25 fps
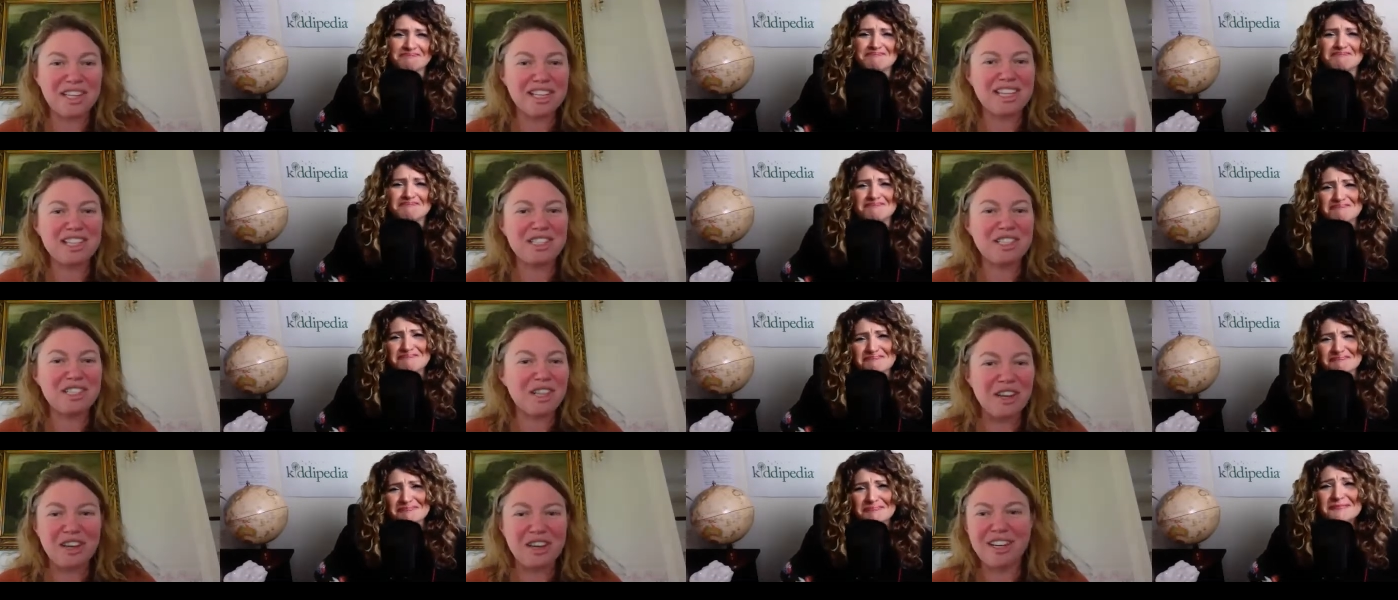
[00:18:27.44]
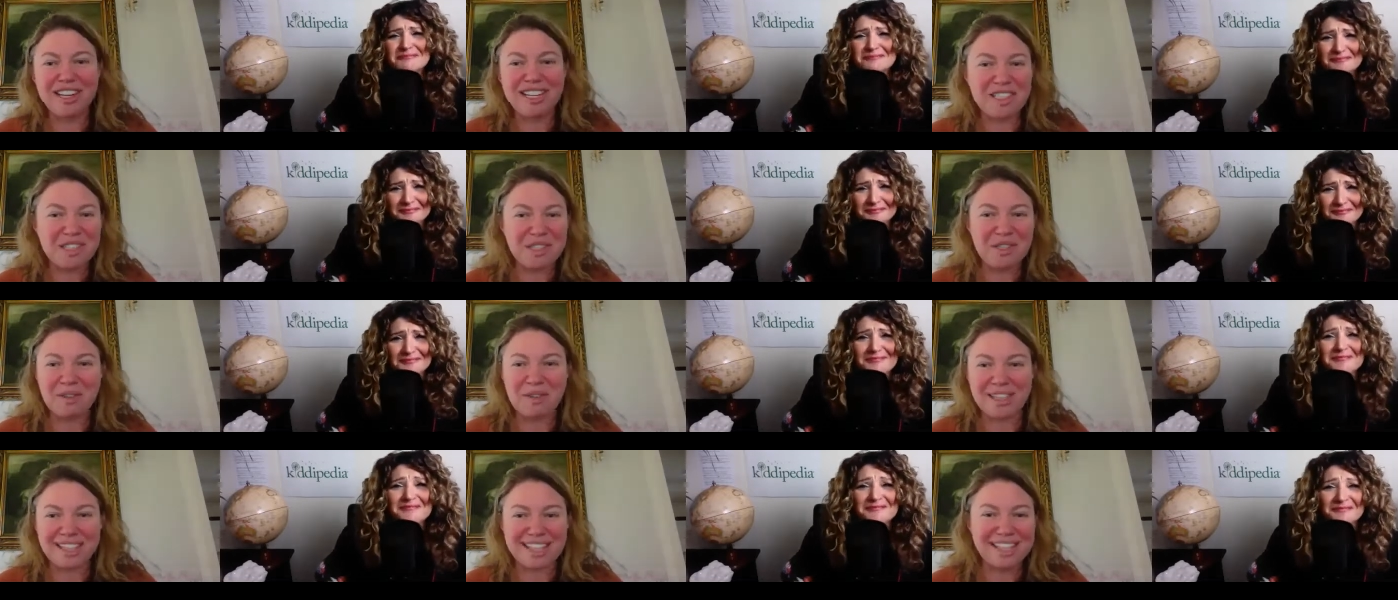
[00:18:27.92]
Speaker 1: can turn it into
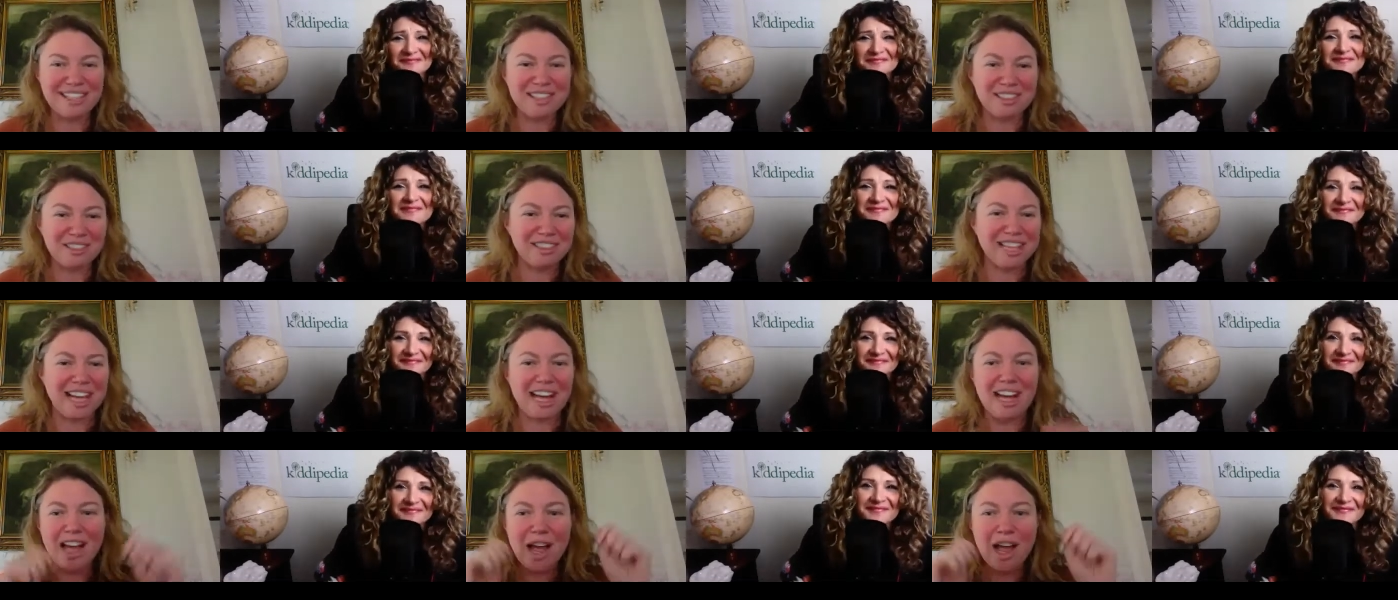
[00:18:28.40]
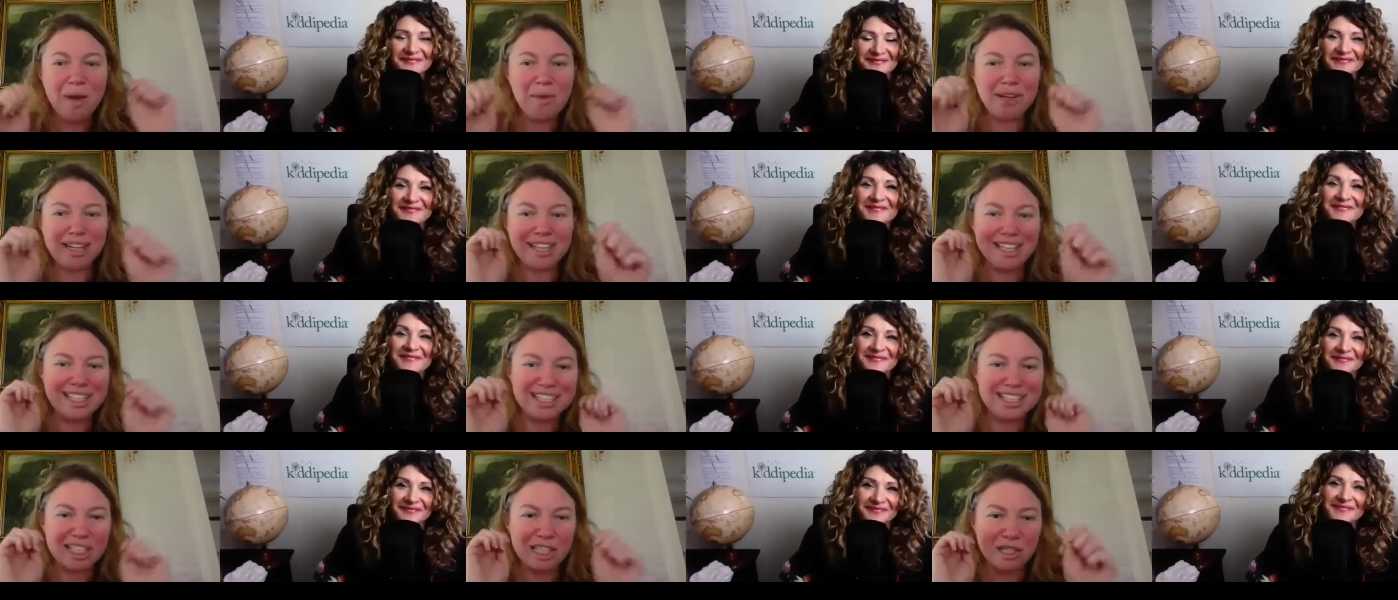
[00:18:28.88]
a giggle. Like we're going
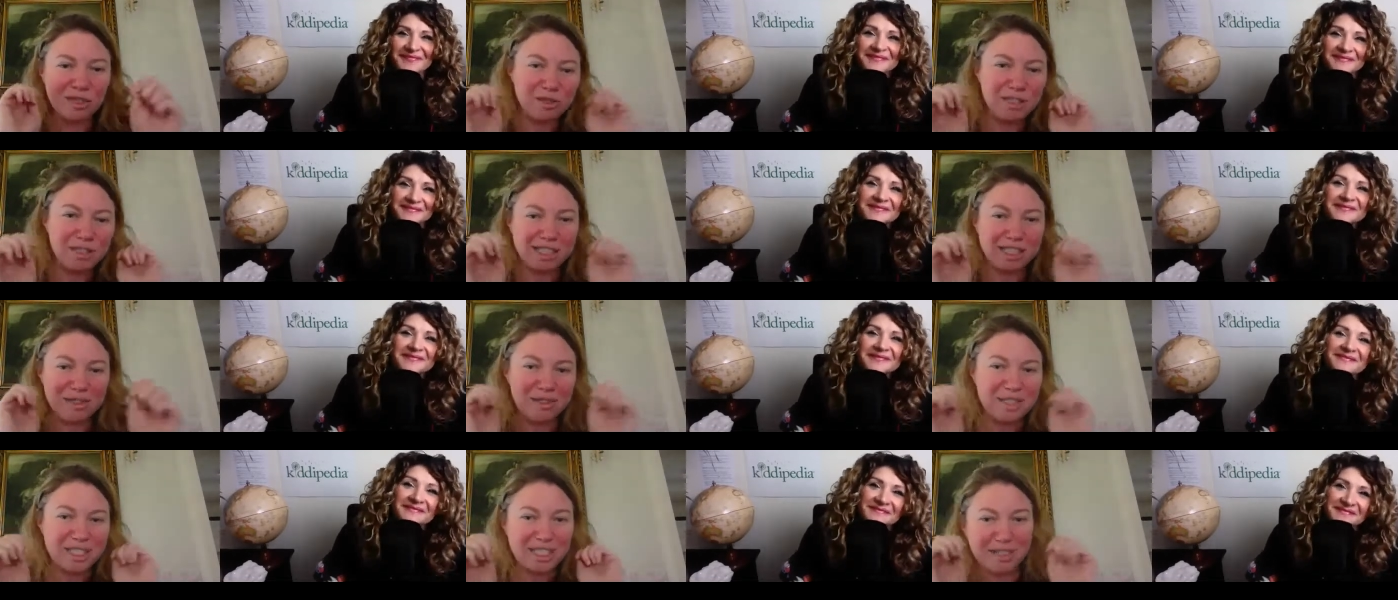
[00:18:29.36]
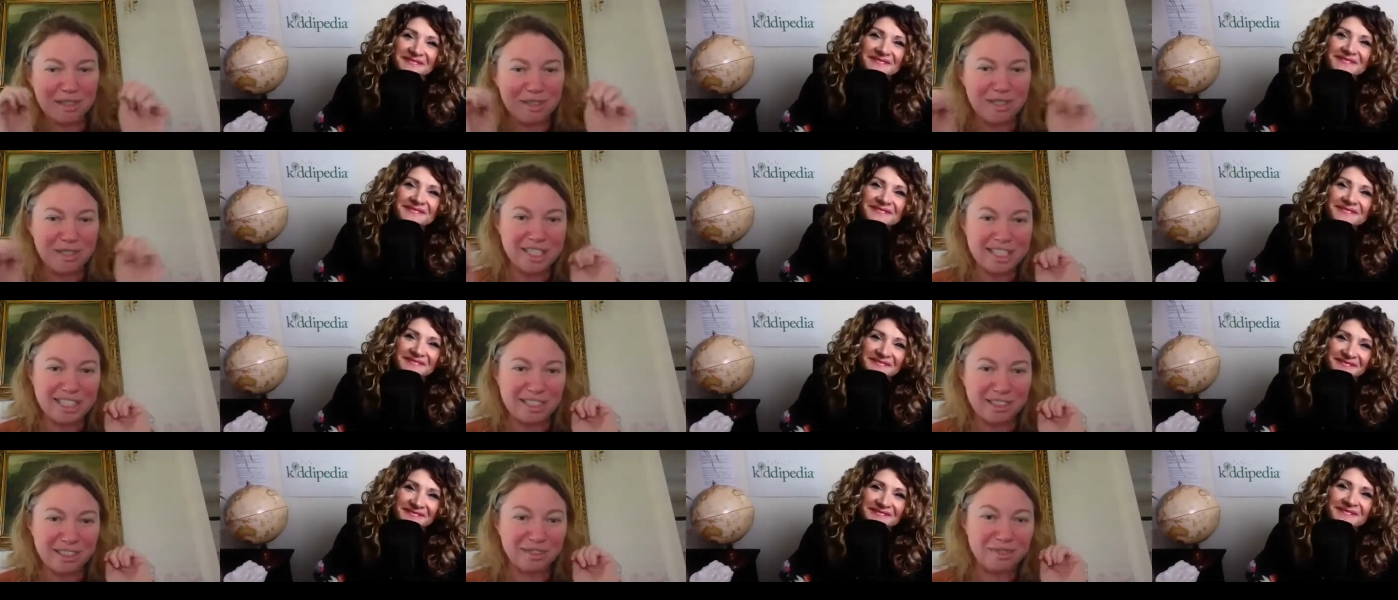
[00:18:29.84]
to tickle, tickle, tickle,
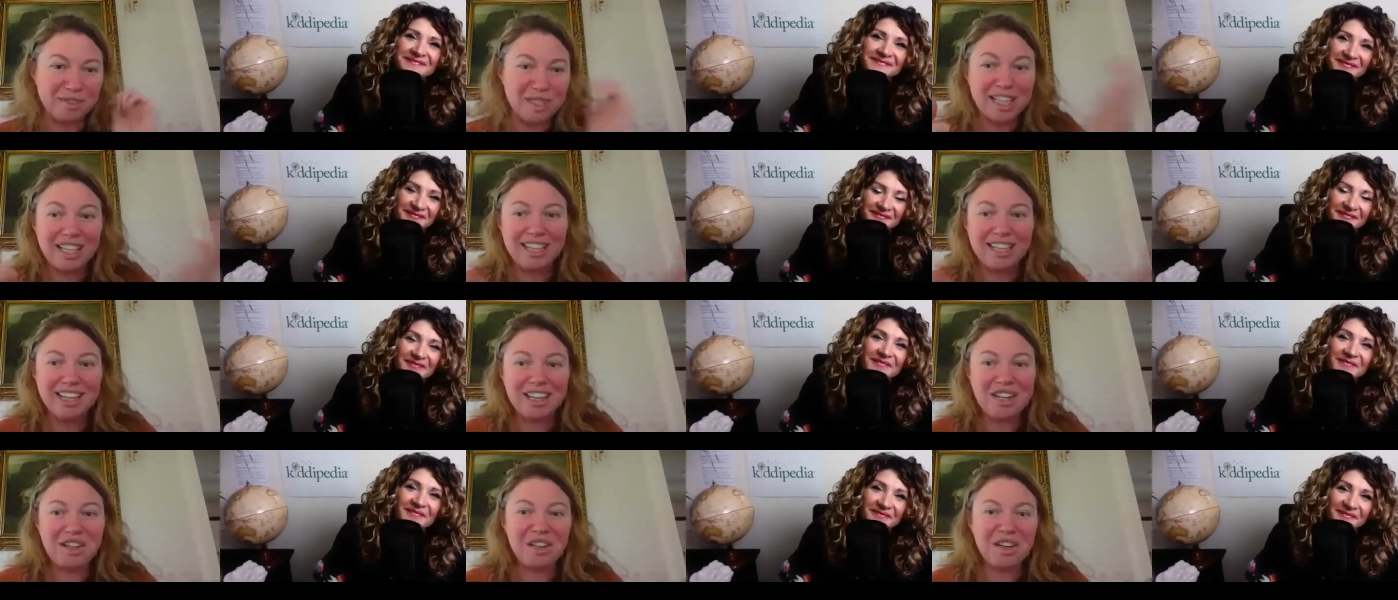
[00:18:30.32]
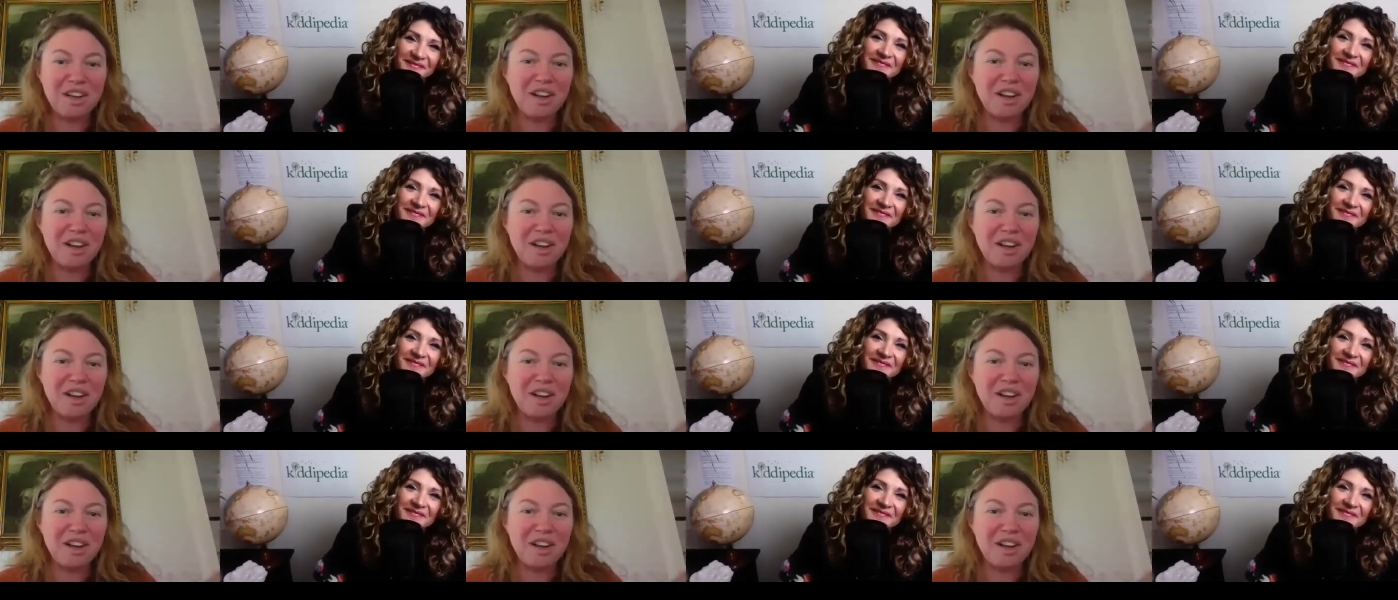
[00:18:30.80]
tickle. You know,